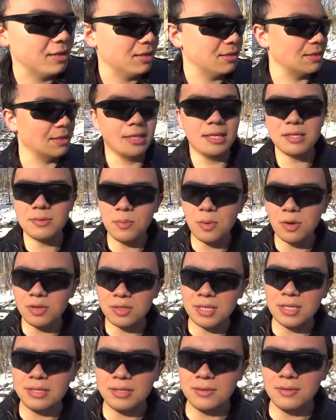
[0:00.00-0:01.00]
Did this
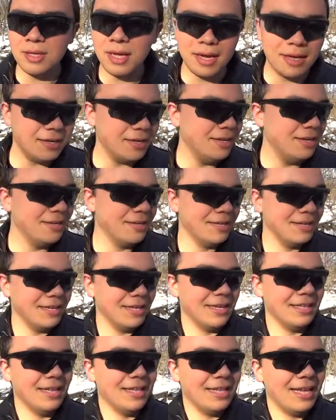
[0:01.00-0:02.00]
person do that?
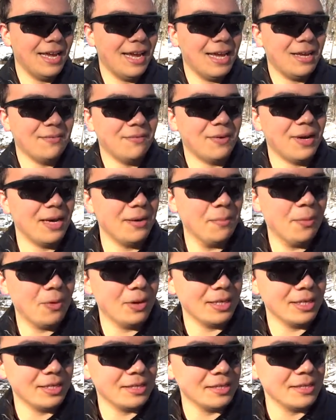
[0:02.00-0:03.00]
And then they have
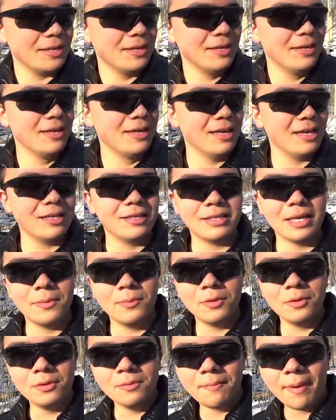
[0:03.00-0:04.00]
Hi-Point's
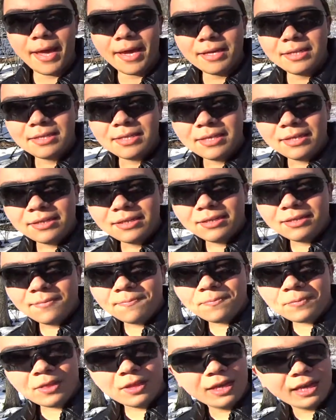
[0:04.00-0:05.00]
double magazine.
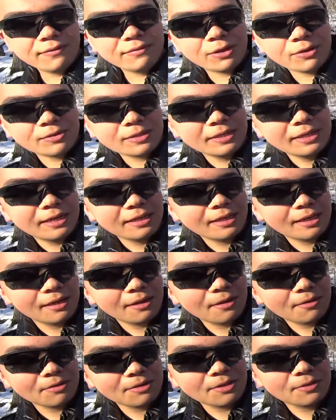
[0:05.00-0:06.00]
If there's anything
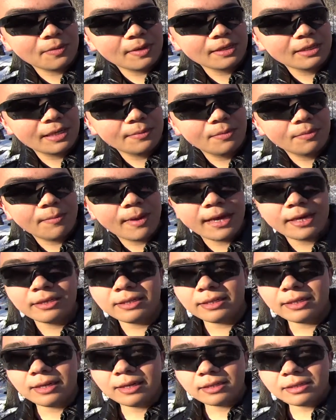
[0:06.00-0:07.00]
close to a double
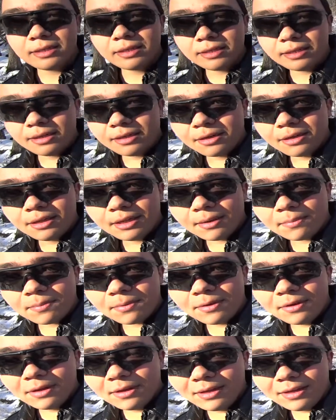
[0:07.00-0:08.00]
magazine extended clip,
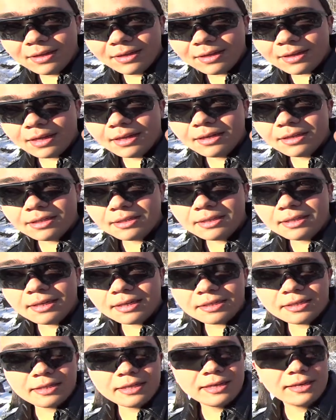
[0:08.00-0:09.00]
it is
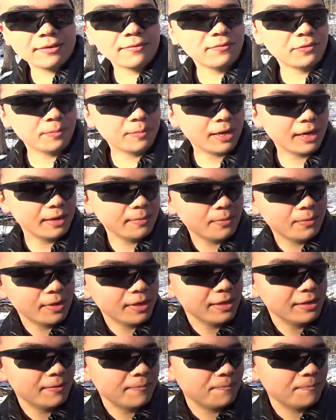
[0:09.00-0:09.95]
this thing from Hi-Point.